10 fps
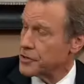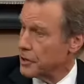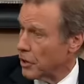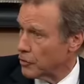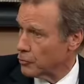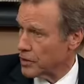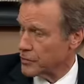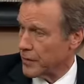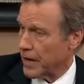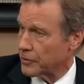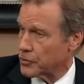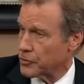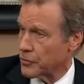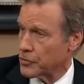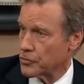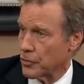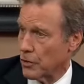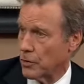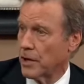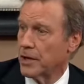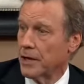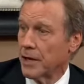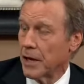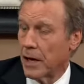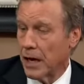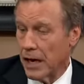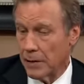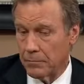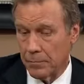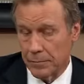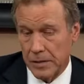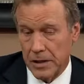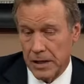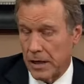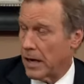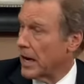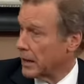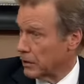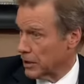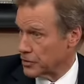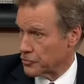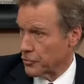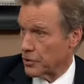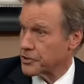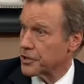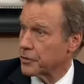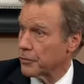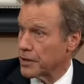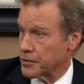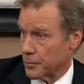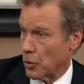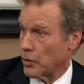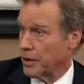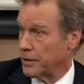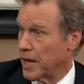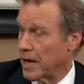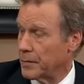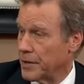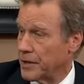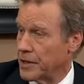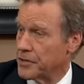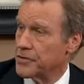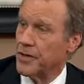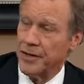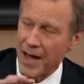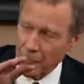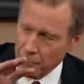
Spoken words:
the other risk factors for stroke, high cholesterol, cigarette smoking, diabetes, then that